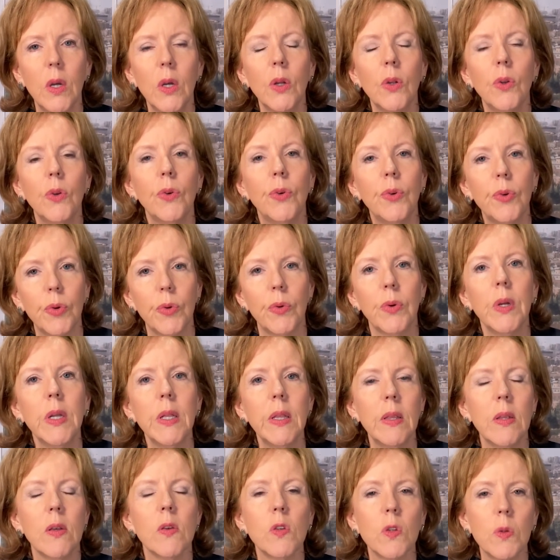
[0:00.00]
during
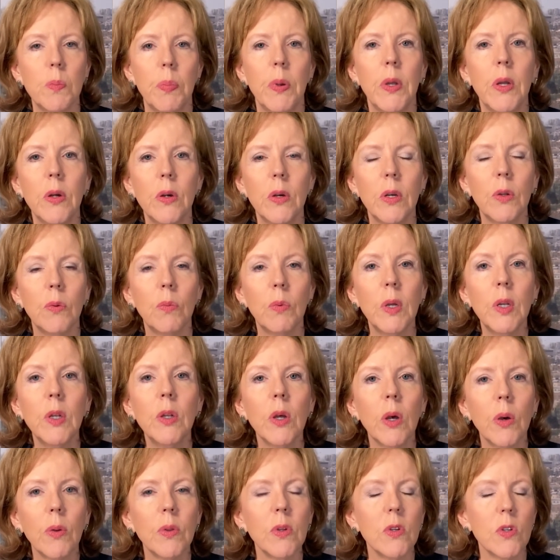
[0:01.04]
this period. We
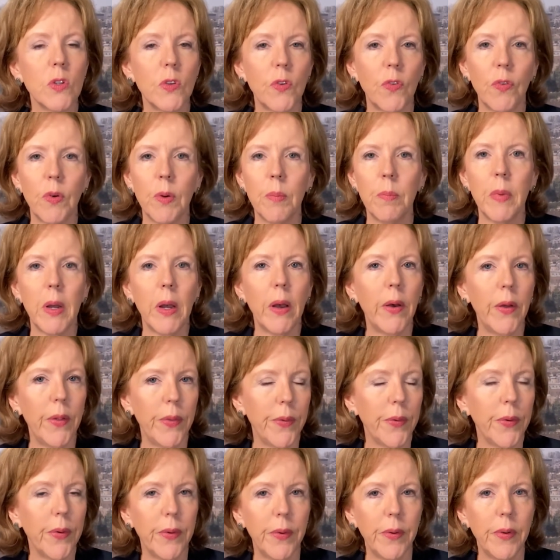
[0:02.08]
know this from
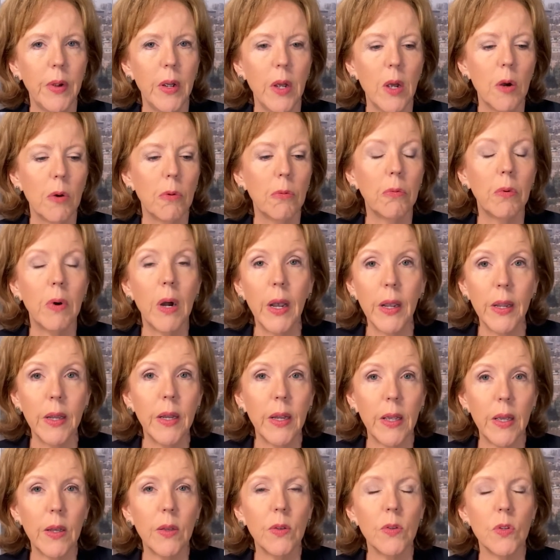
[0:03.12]
other
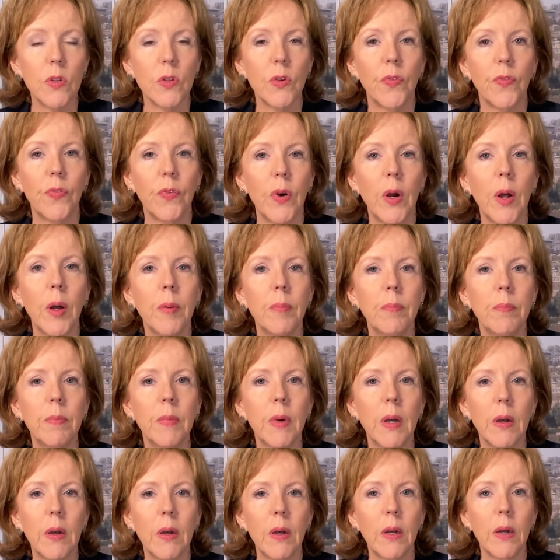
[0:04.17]
writings
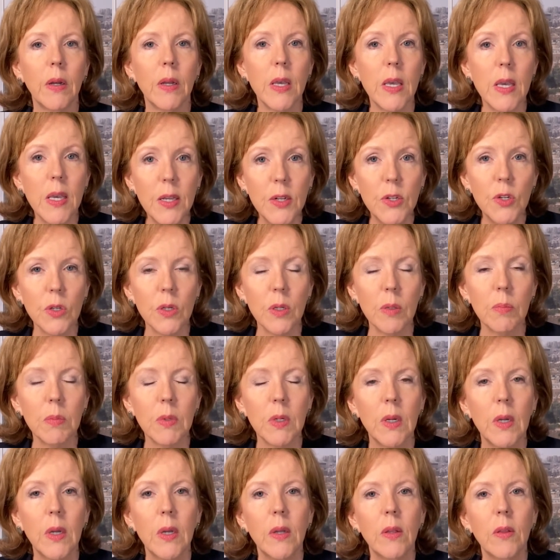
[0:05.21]
from Egypt.
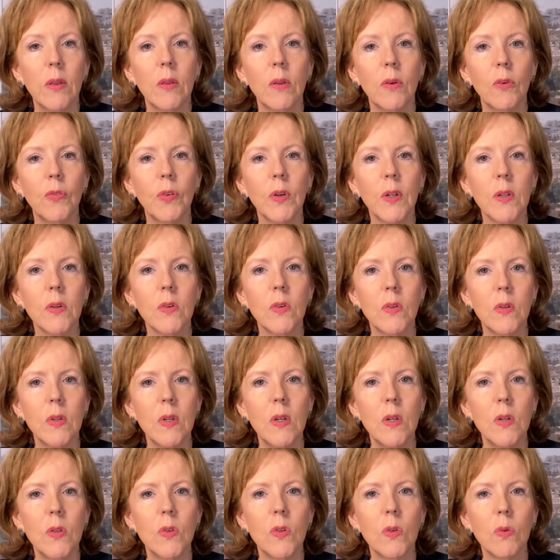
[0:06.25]
The
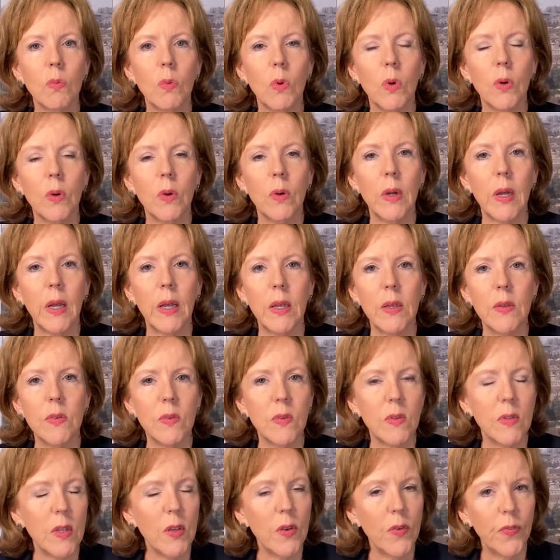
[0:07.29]
Philistines were a
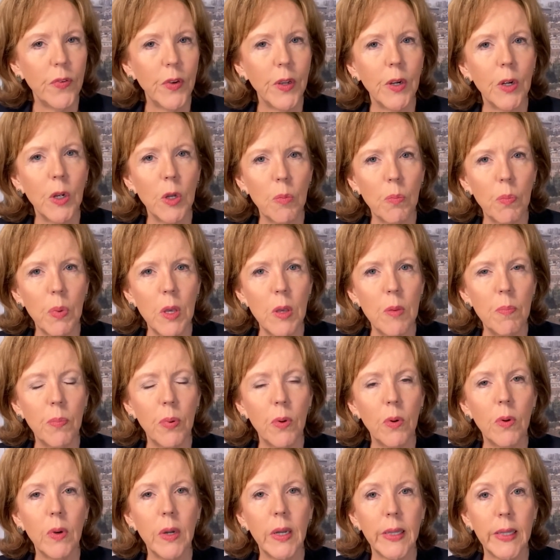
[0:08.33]
seafaring
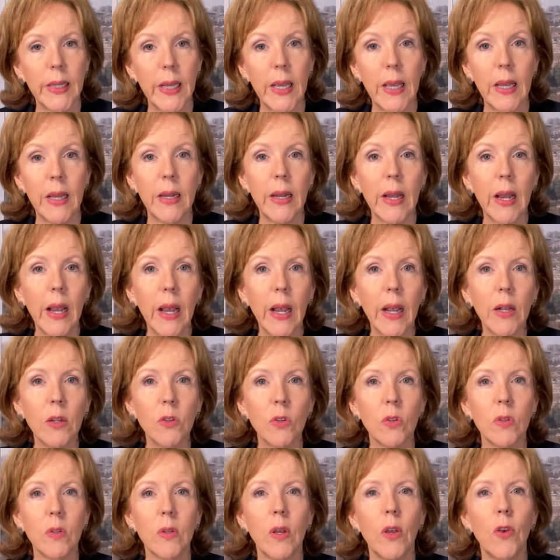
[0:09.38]
people, and they had
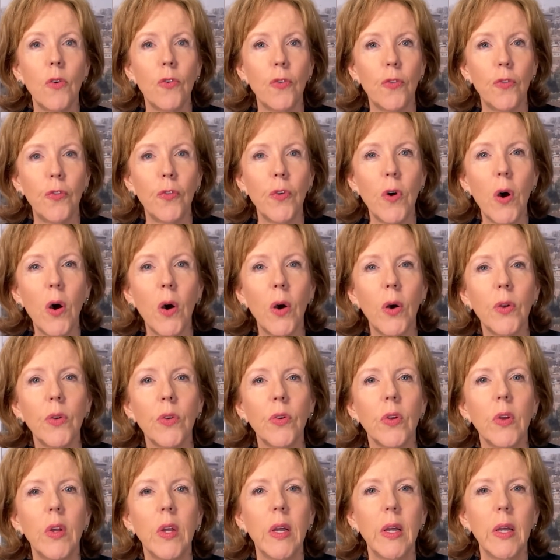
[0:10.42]
actually fought
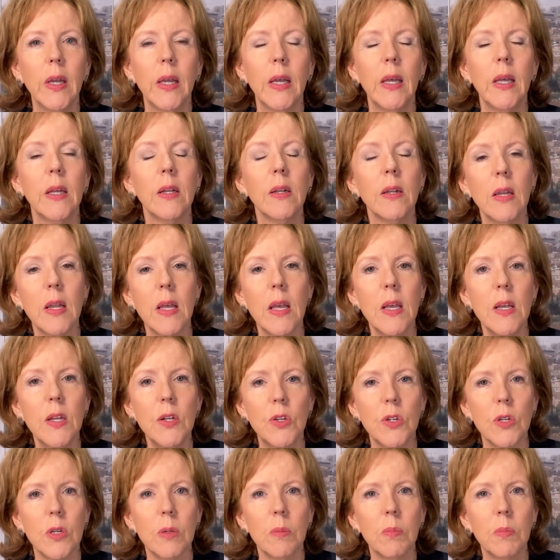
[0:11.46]
in
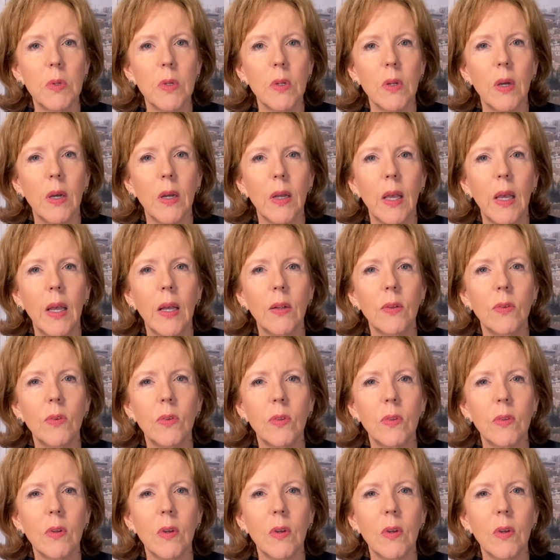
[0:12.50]
Egypt against